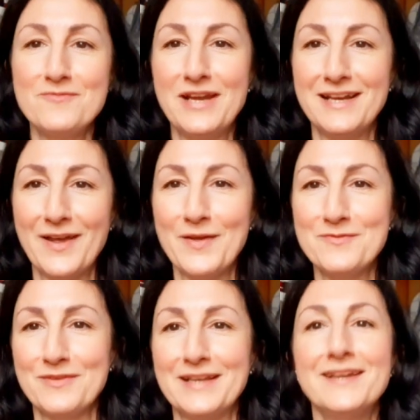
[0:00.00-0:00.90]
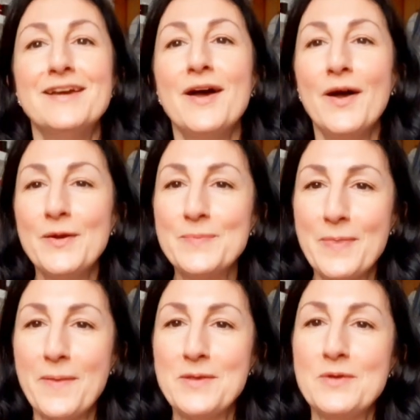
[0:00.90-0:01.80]
really hopefully
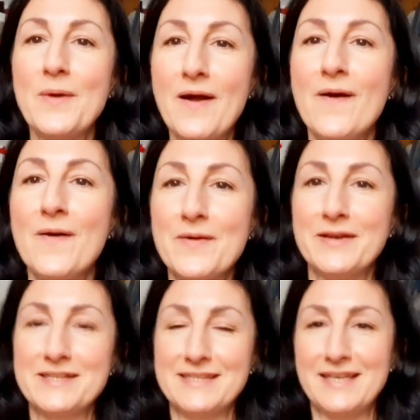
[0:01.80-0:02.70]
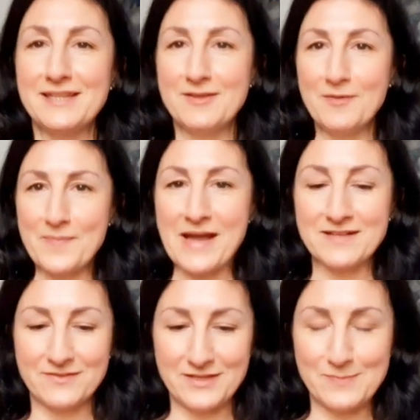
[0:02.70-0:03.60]
hoping that you are going to see the
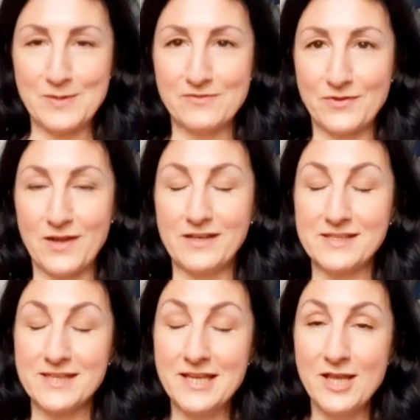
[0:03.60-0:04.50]
impact of these beautiful colours.